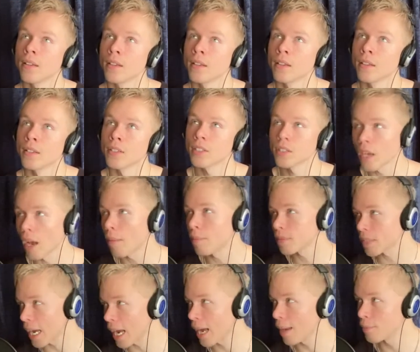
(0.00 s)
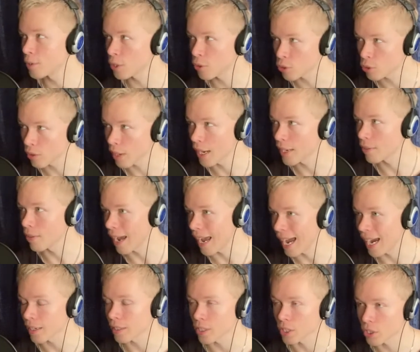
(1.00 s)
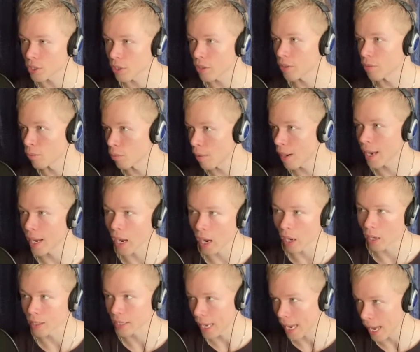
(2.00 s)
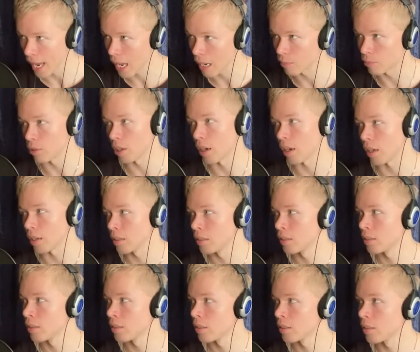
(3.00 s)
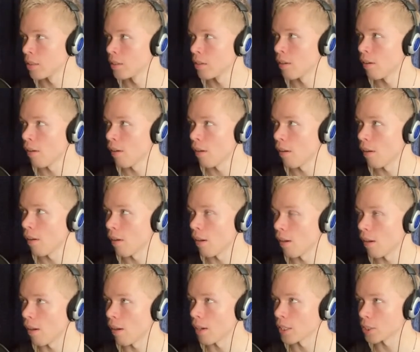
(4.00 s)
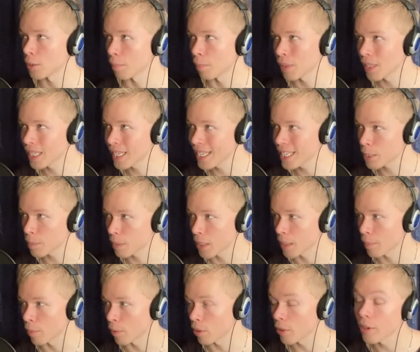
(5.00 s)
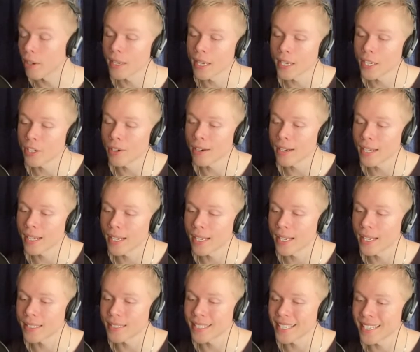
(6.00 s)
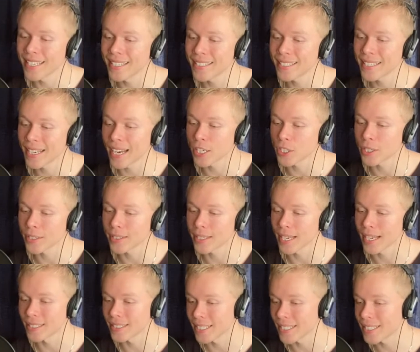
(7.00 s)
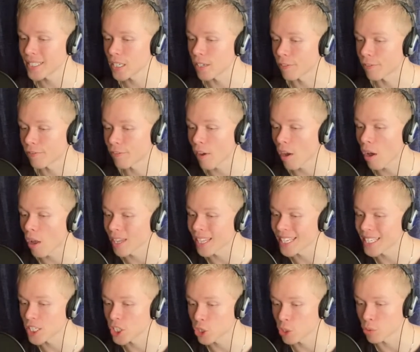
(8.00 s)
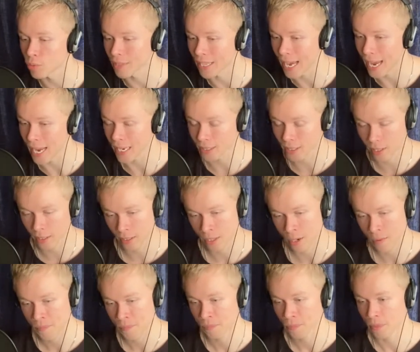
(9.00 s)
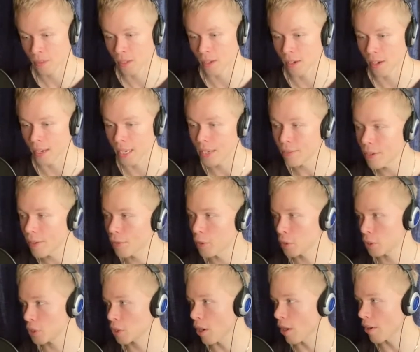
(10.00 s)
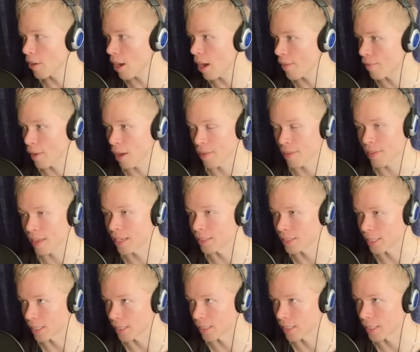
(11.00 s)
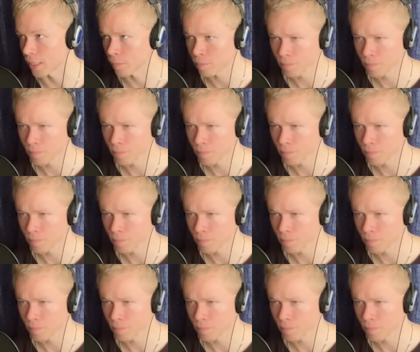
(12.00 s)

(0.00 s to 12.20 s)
sometimes you try to act a certain way on camera to please people. Or, you know what? It's easy, I should say, it's easy to fall into that. even if you start off authentically,